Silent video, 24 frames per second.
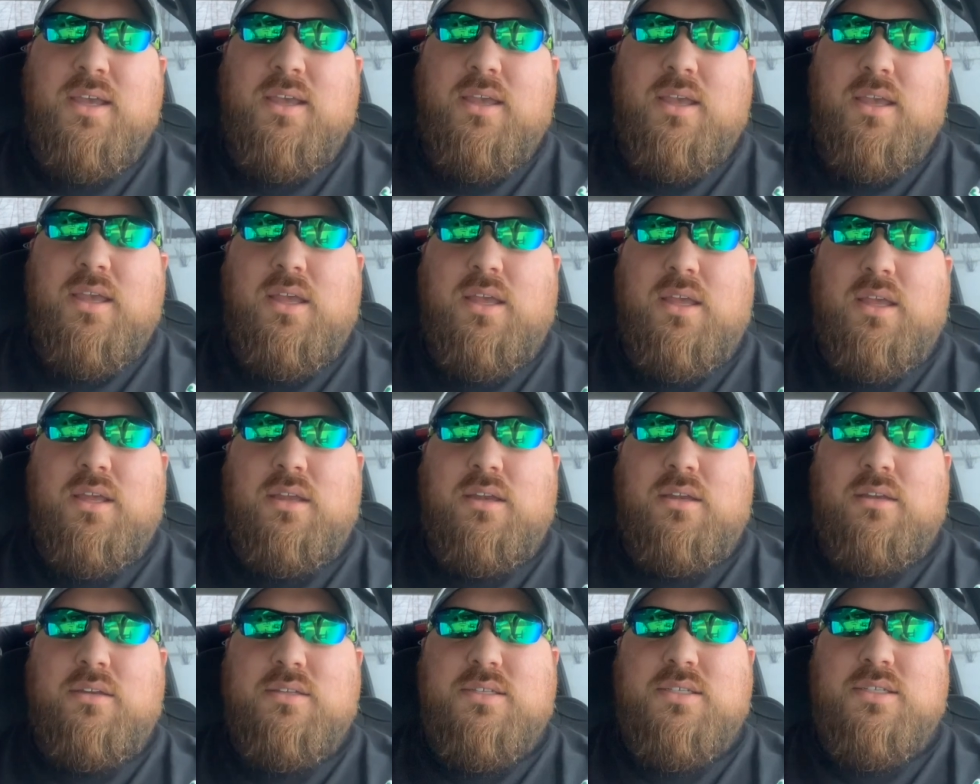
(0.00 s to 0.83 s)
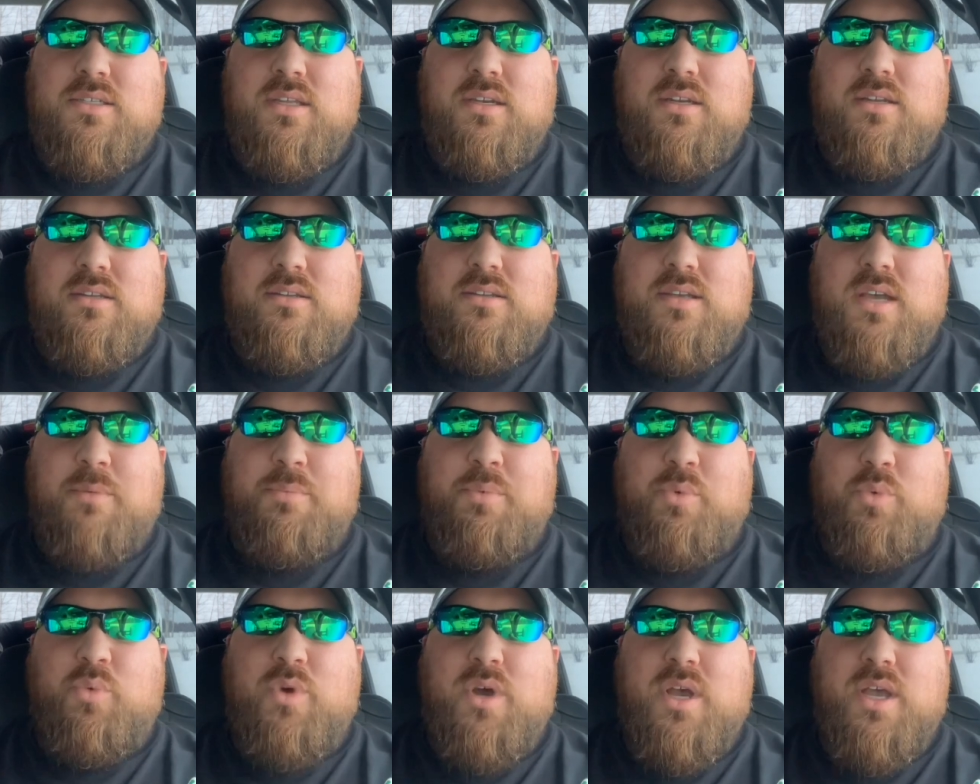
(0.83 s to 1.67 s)
And sitting at the
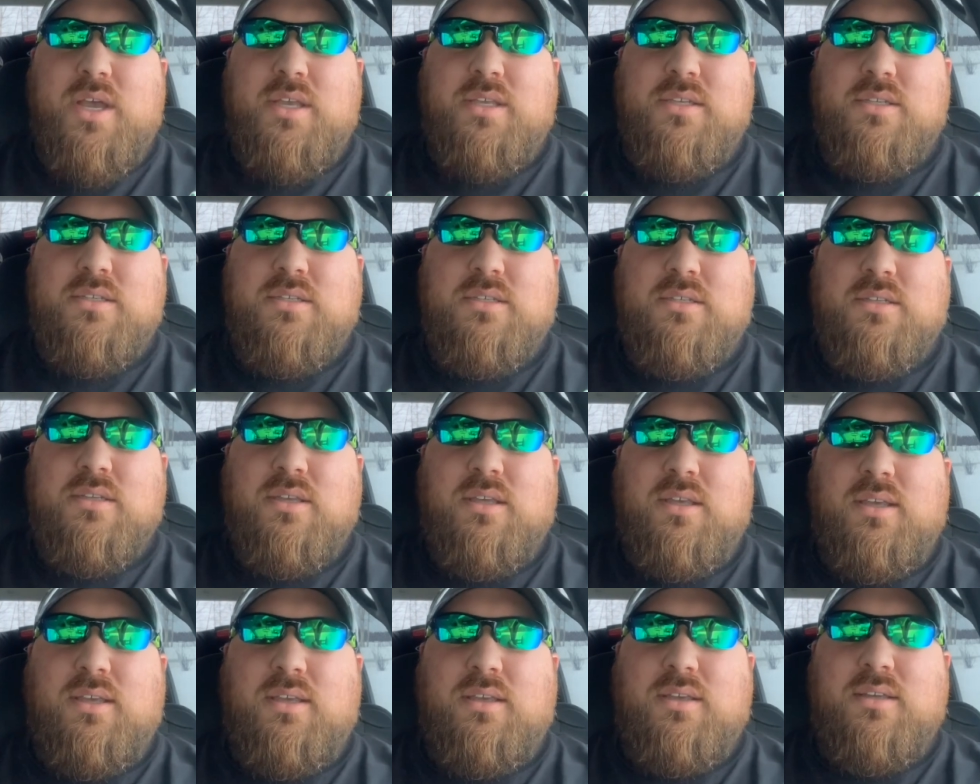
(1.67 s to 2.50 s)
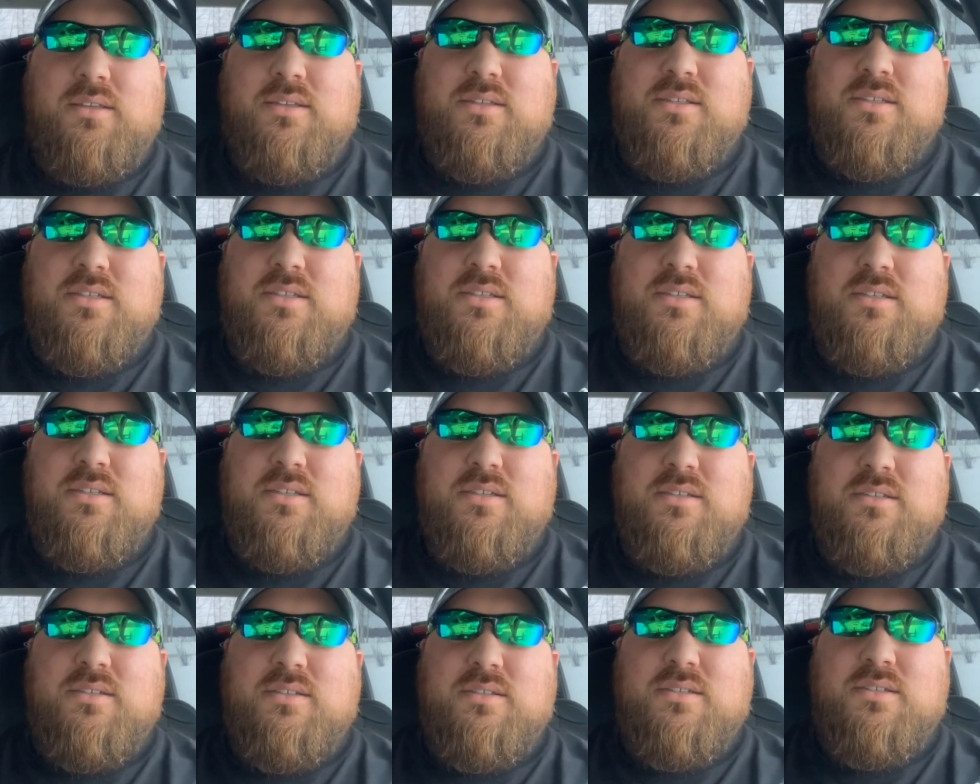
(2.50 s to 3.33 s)
top of West is
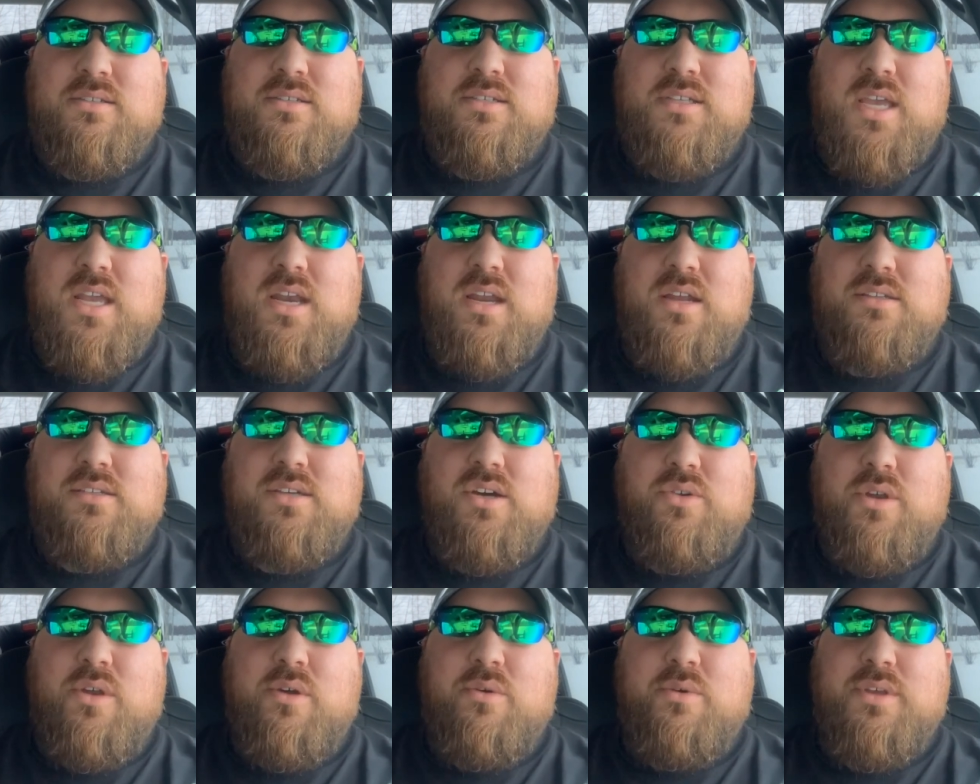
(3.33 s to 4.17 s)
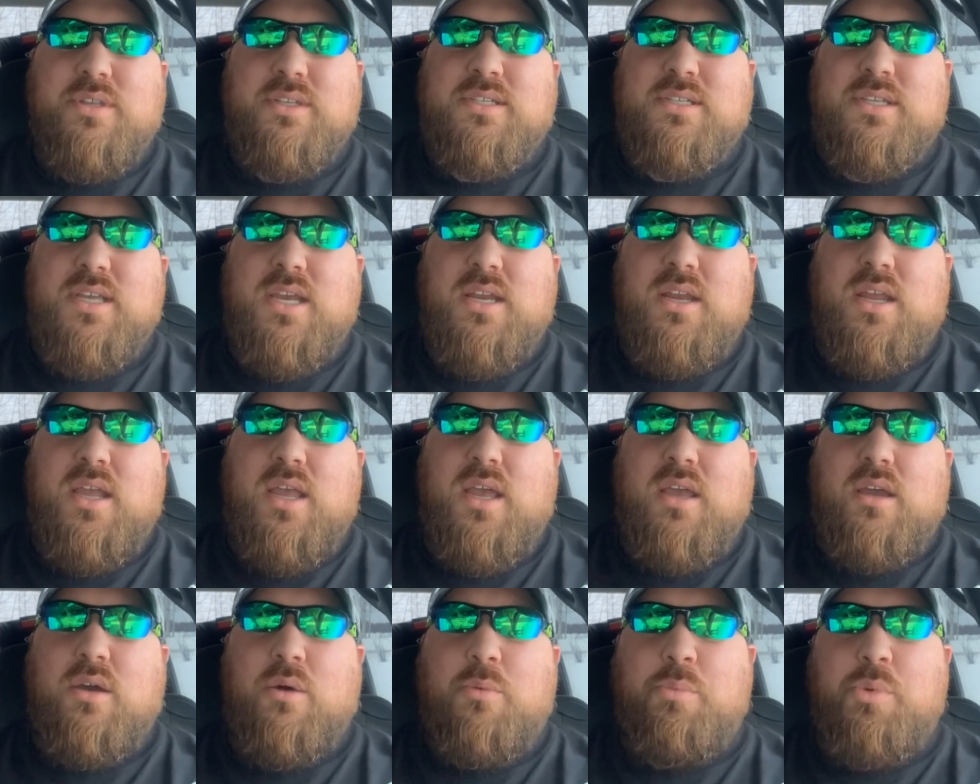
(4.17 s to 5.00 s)
San Antonio and San
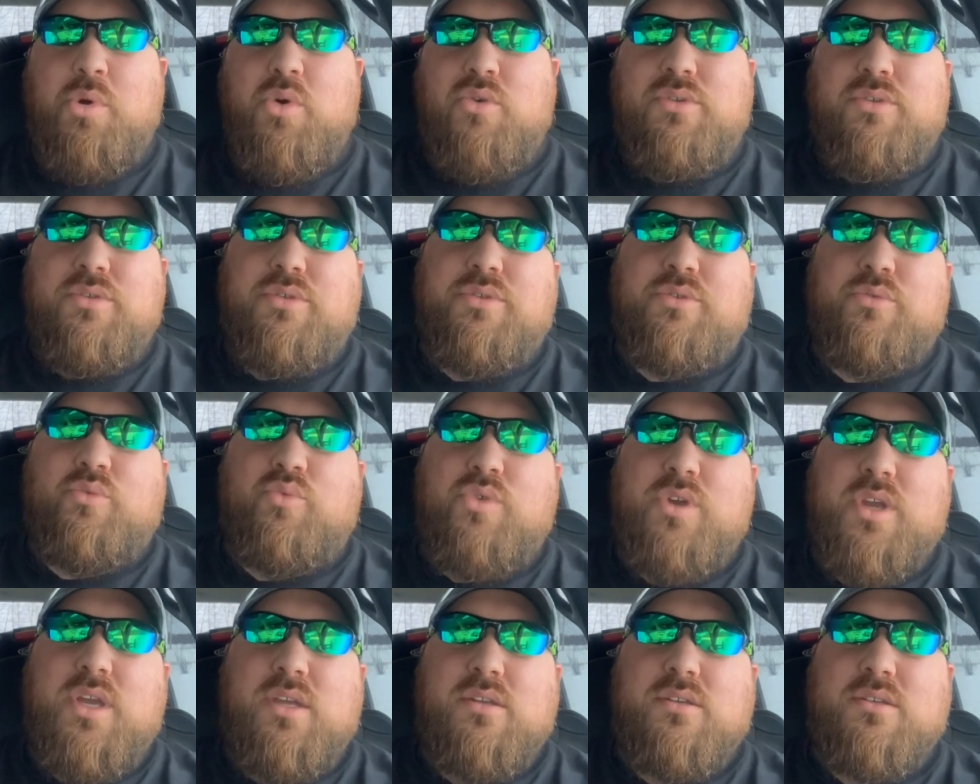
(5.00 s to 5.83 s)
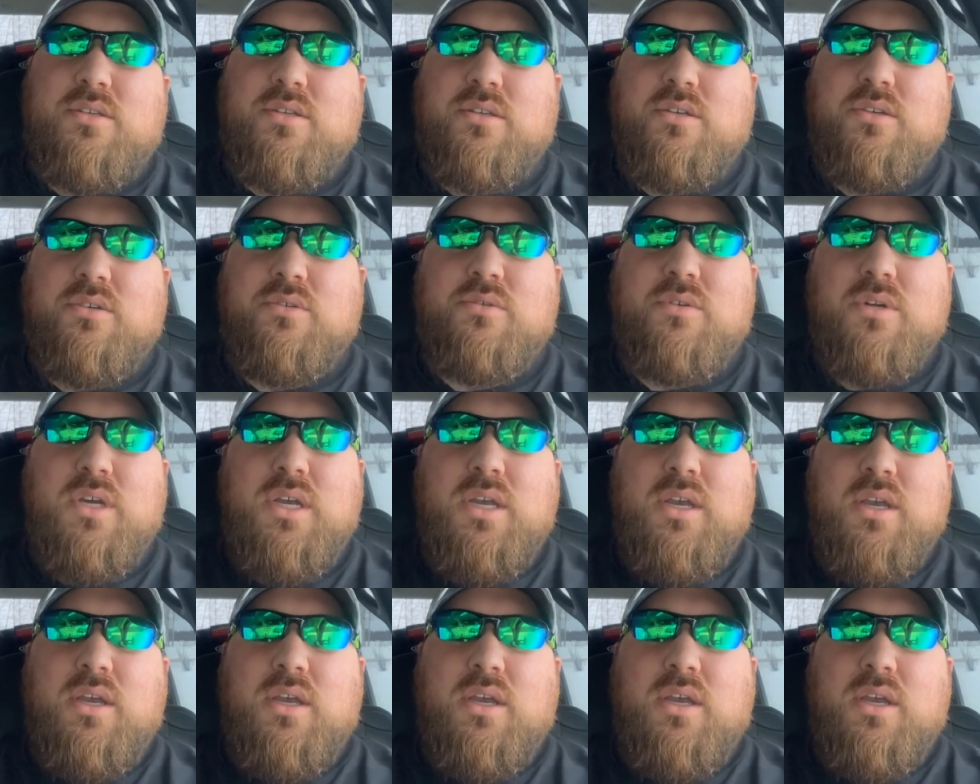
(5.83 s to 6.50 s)
Diego, both at 3-2,